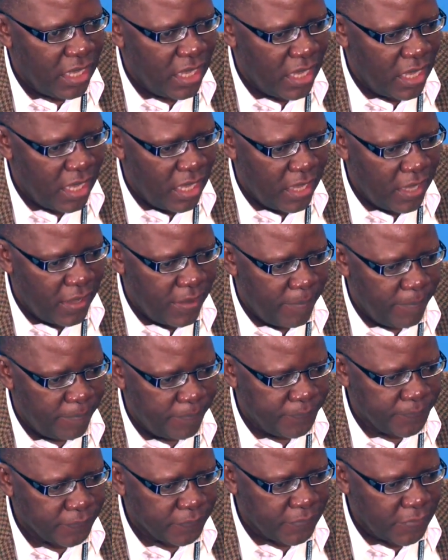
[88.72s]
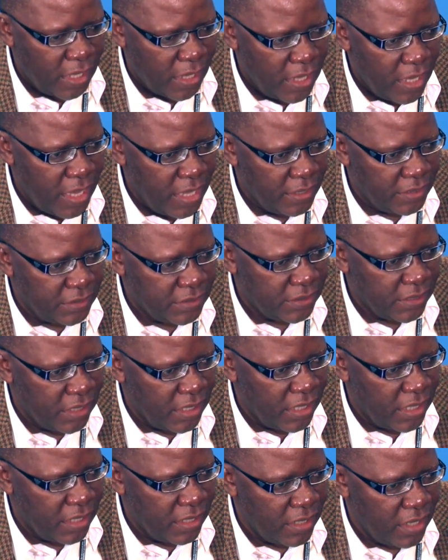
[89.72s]
um, and uh,
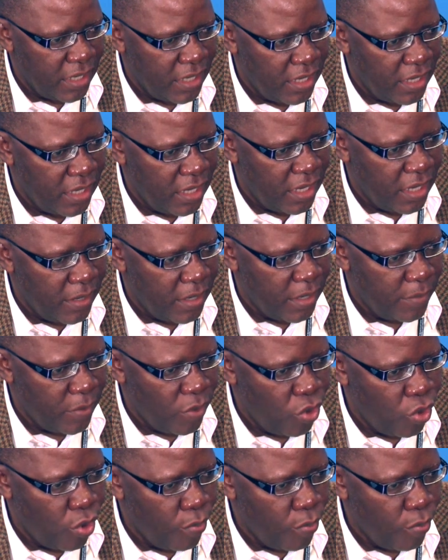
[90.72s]
uh, uh,